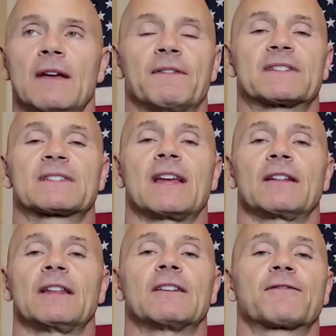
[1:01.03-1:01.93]
if it's
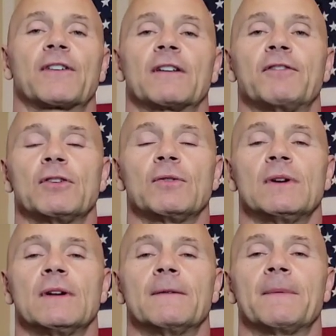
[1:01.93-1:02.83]
slightly in front of you
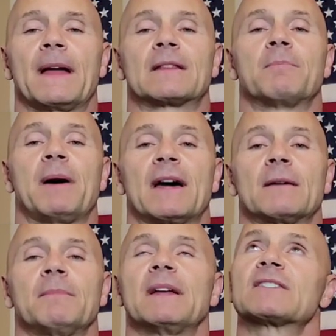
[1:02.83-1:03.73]
at the
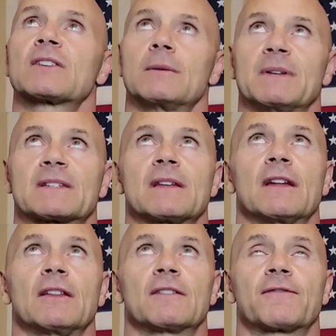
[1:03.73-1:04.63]
bottom, it's gonna be
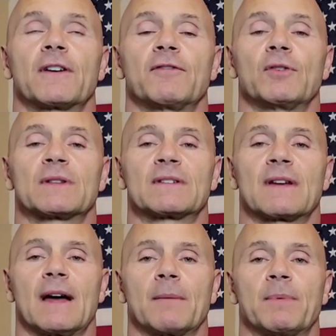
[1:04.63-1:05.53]
slightly in front of you at the
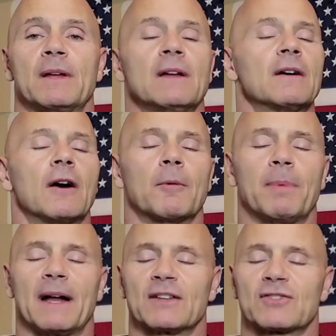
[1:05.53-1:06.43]
top. Our
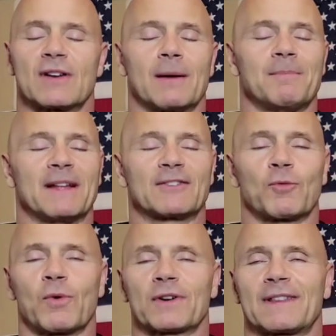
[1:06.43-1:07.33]
bodies are not meant
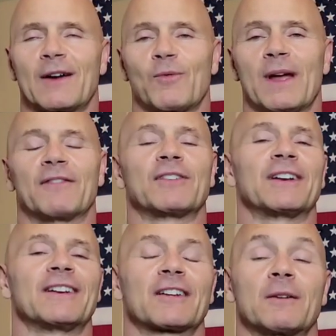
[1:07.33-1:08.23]
to work that way. I've
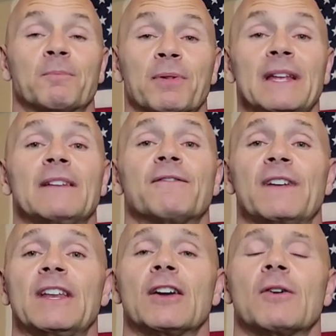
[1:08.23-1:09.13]
done a complete
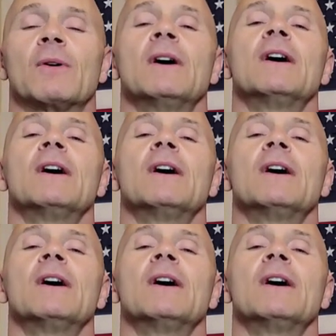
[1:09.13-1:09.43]
video